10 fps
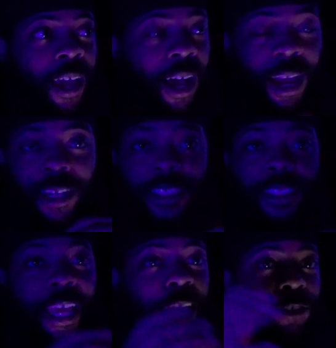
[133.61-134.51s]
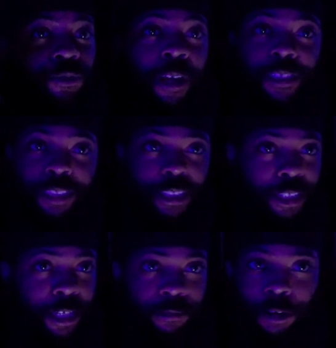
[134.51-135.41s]
the rest of these
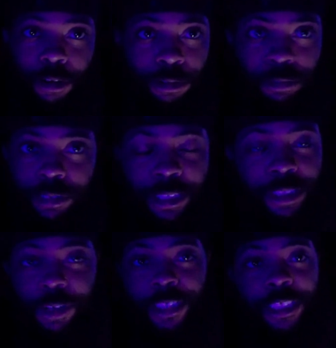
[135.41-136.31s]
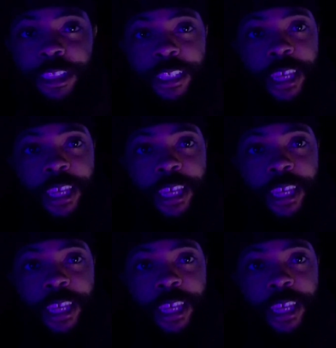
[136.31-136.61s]
heroes, these rest of these